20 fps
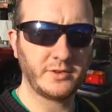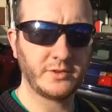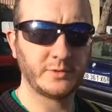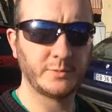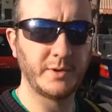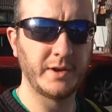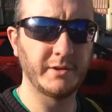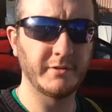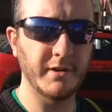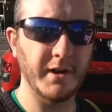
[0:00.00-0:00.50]
you
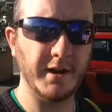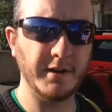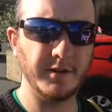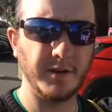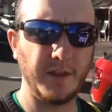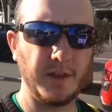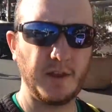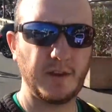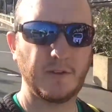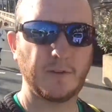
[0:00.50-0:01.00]
swing round
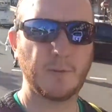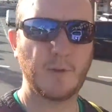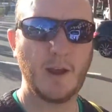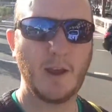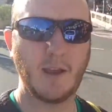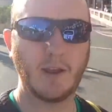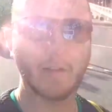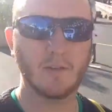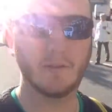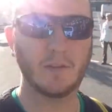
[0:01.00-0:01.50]
this way,
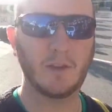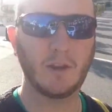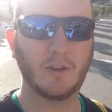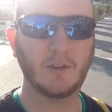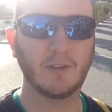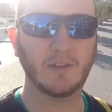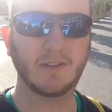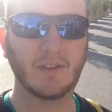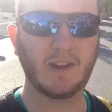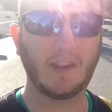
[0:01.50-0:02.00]
you
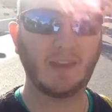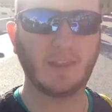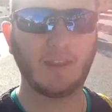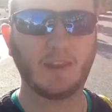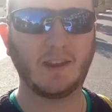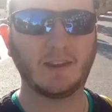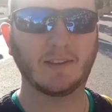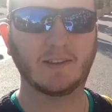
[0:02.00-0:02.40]
can see the